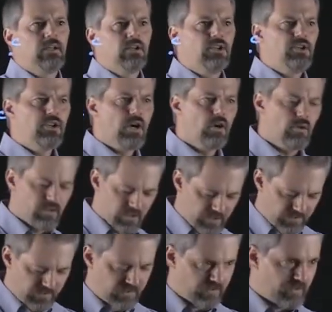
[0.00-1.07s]

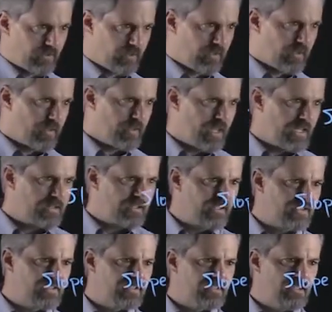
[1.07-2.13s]
Notice that the
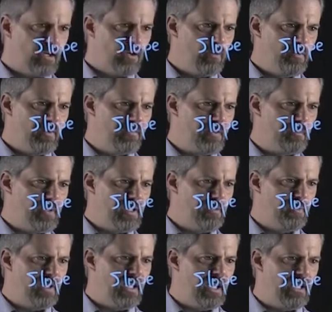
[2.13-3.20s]
slope of the
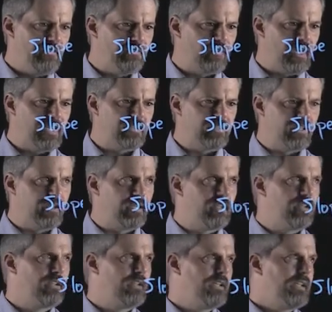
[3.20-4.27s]
PPF right
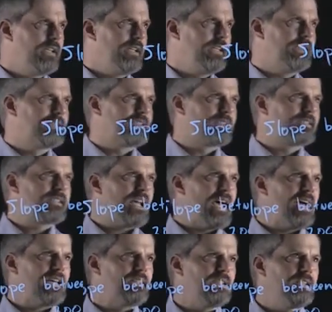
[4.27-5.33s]
there is
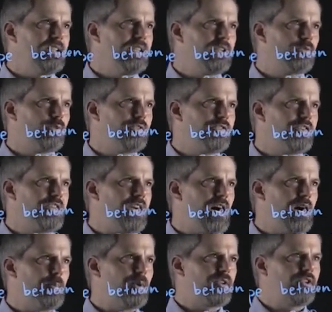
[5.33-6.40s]
exactly equal to the
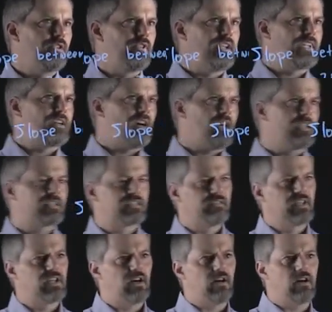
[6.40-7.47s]
opportunity cost of
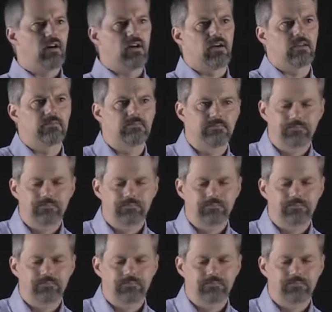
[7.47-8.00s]
a car.